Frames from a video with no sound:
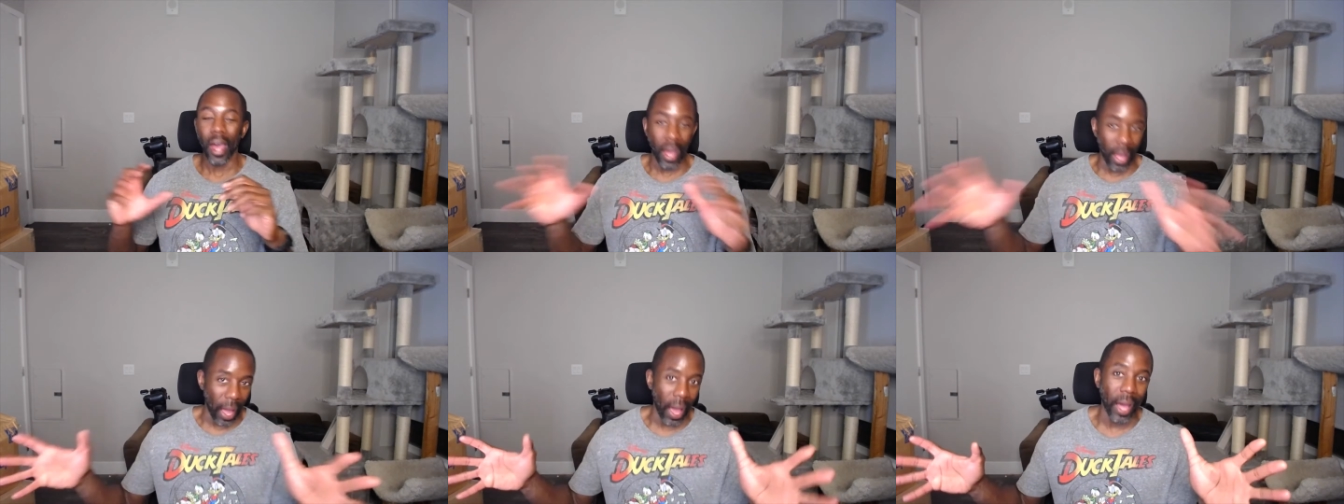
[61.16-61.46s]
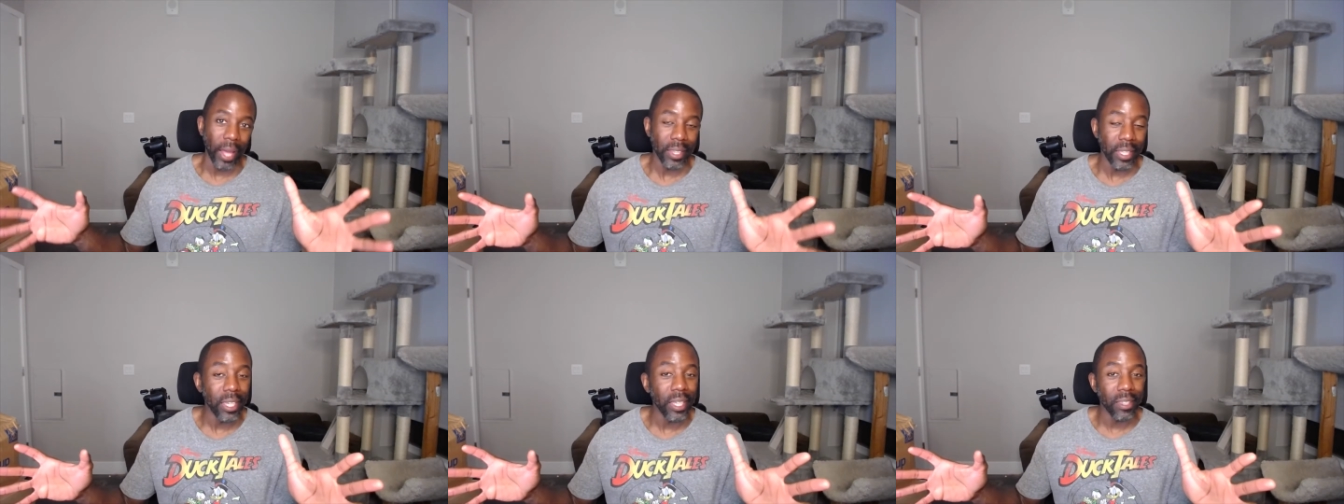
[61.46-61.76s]
I
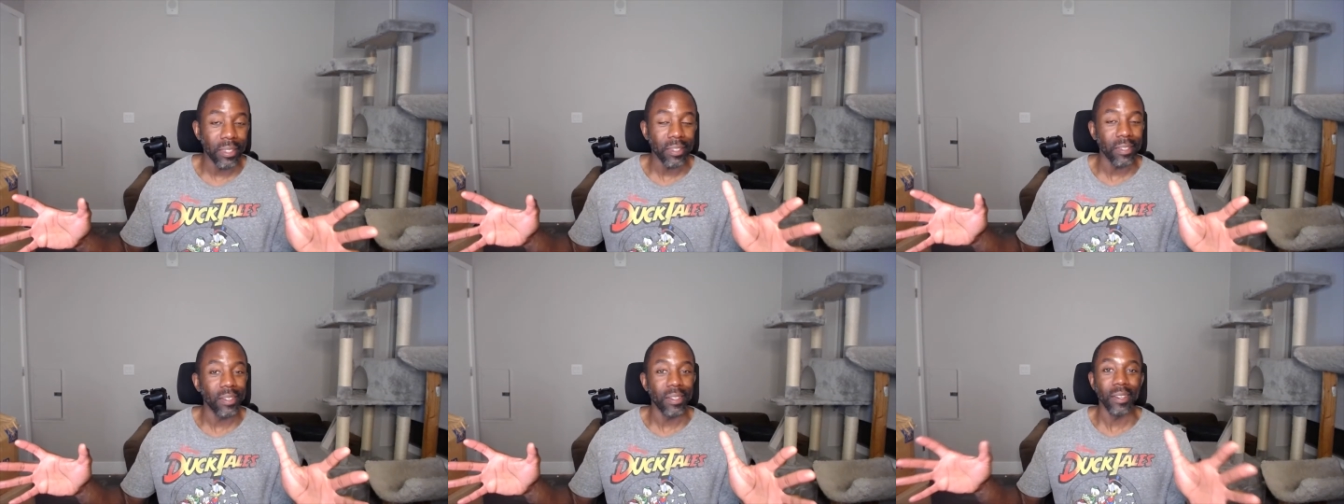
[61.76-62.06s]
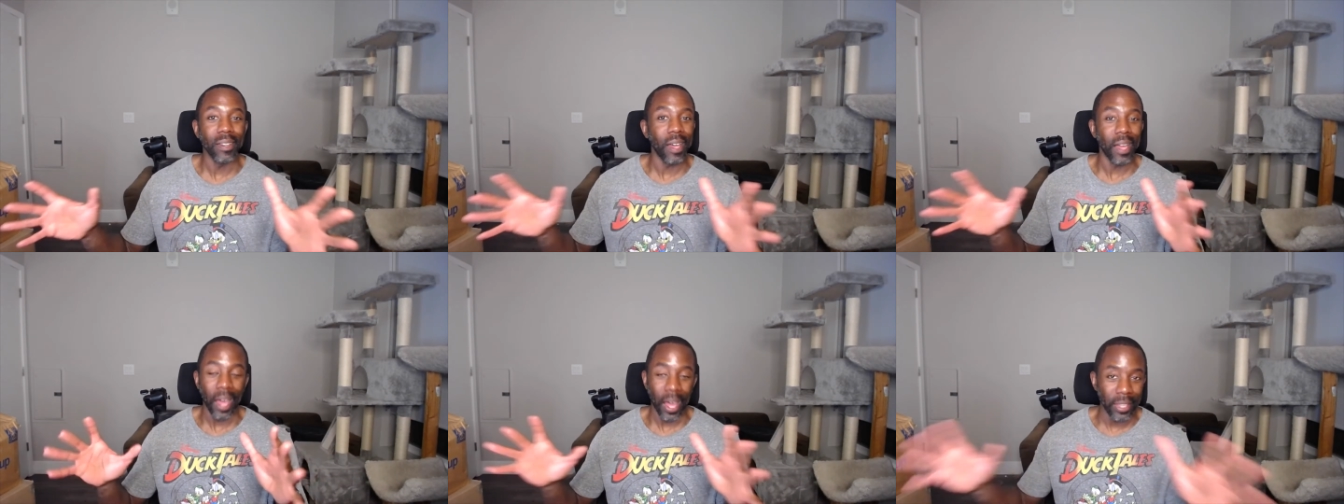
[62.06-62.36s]
need to
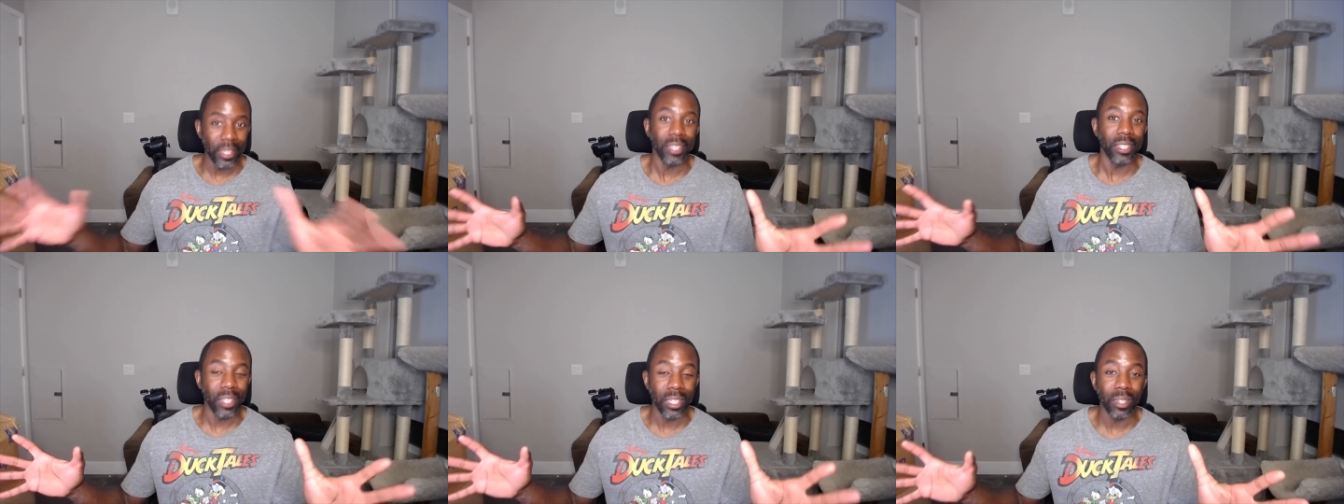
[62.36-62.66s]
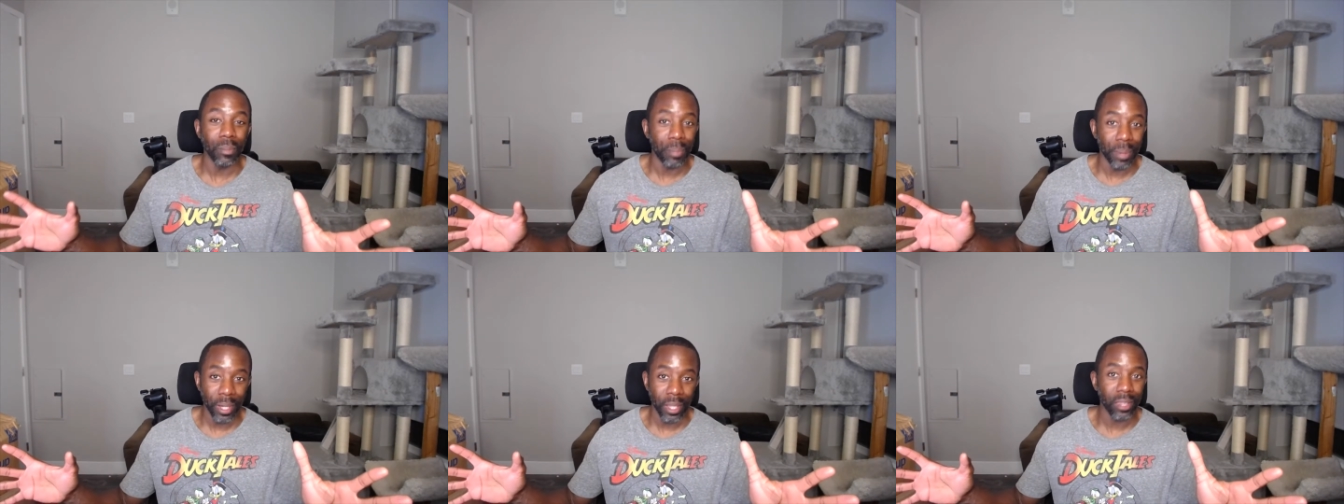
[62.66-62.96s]
get the
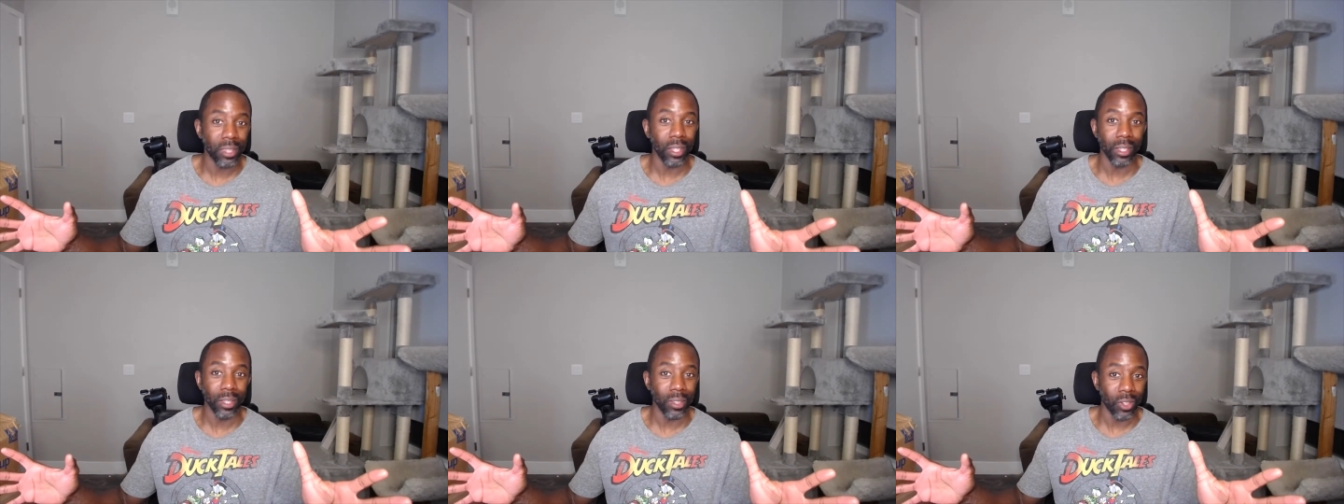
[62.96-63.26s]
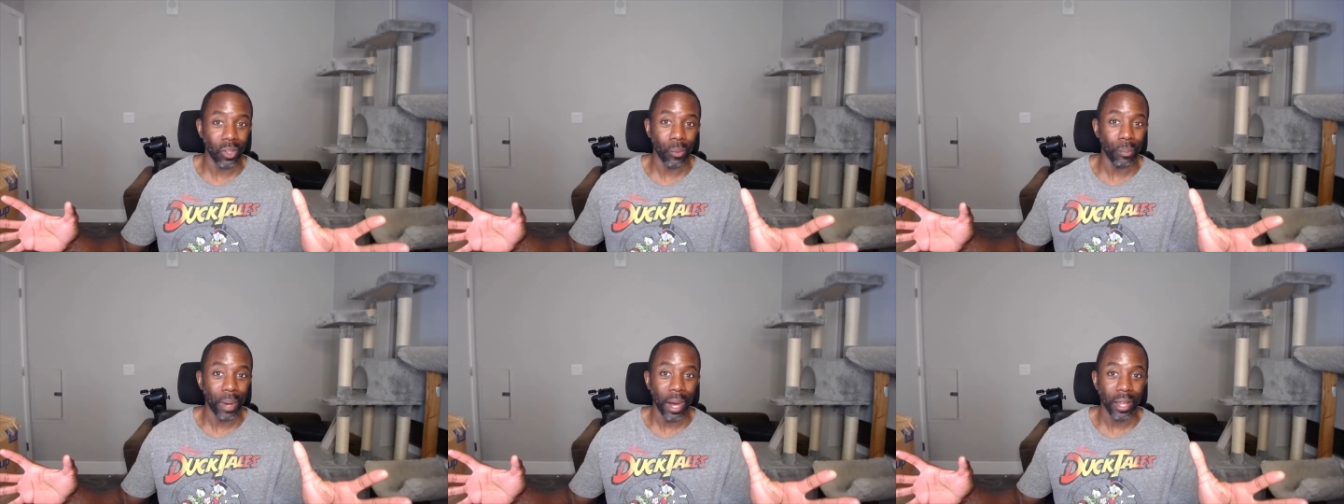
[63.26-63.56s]
biggest
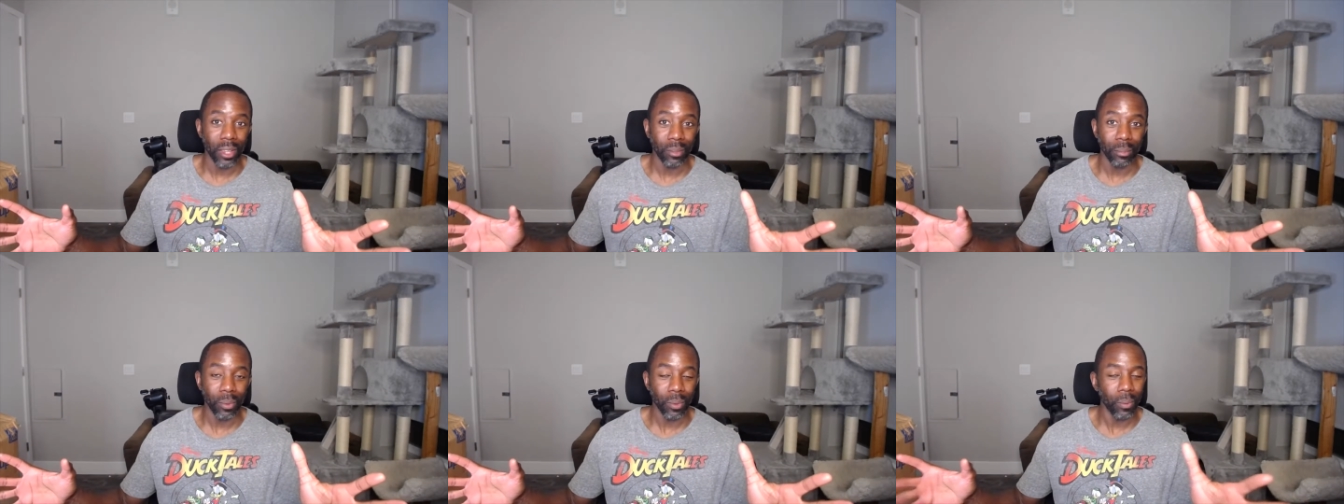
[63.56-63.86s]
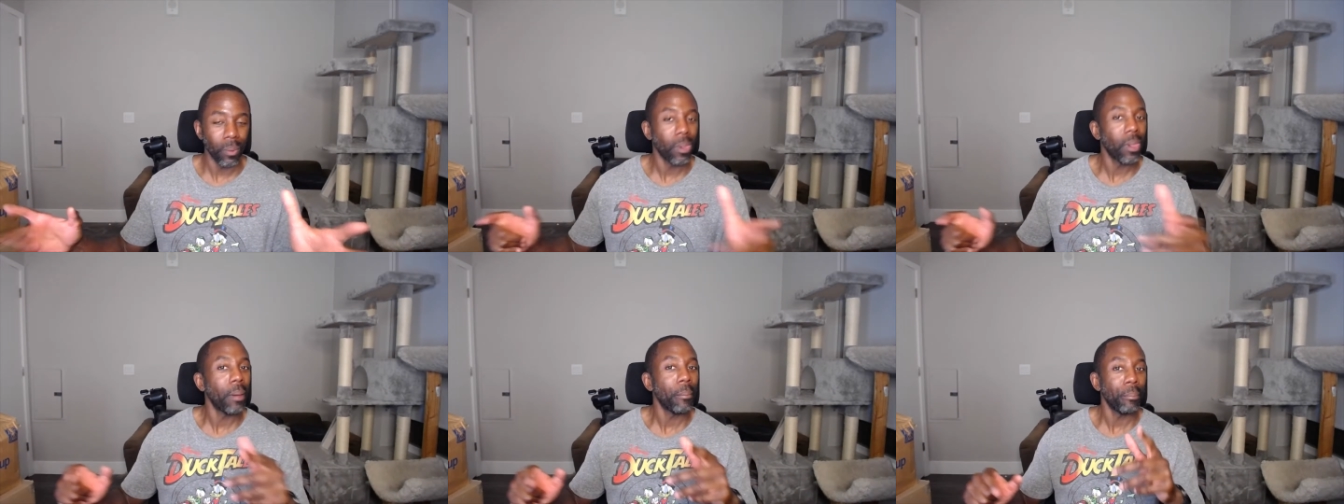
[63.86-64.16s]
telescope possible.
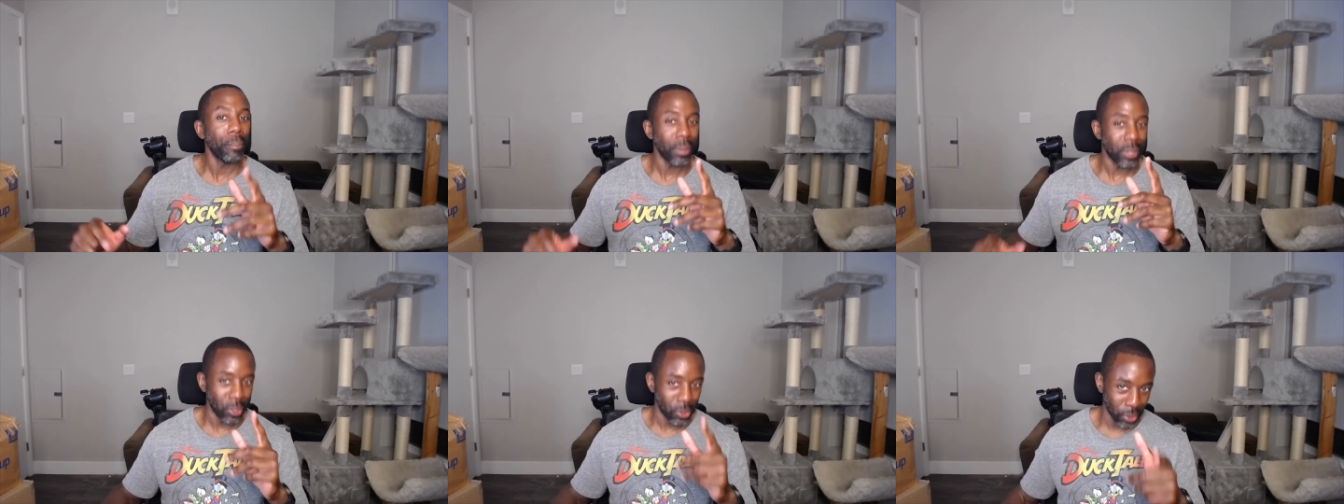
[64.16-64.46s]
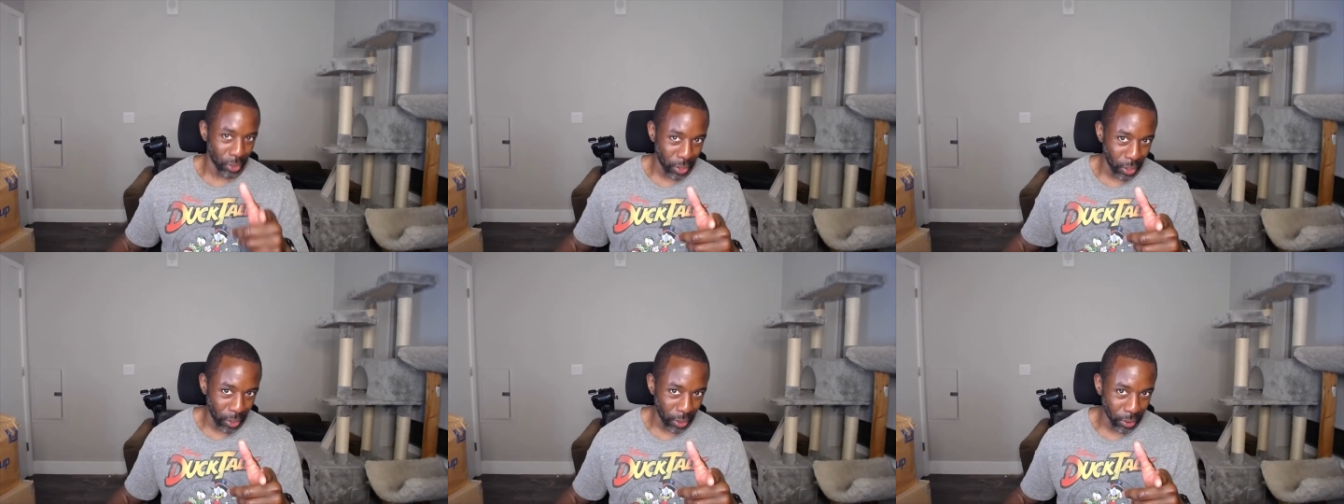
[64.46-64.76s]
But there's a
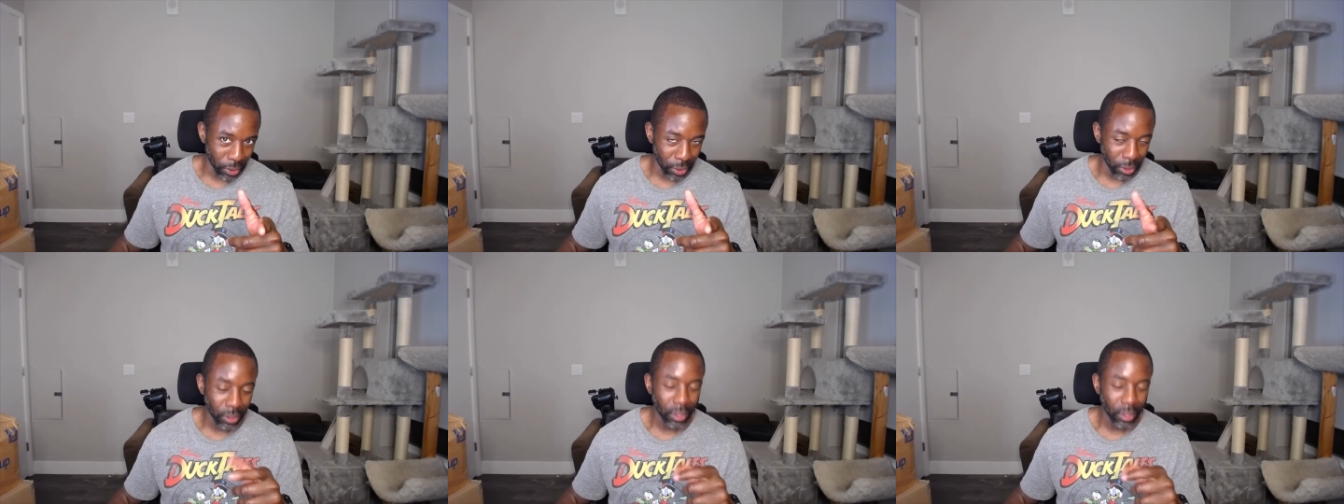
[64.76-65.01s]
cost.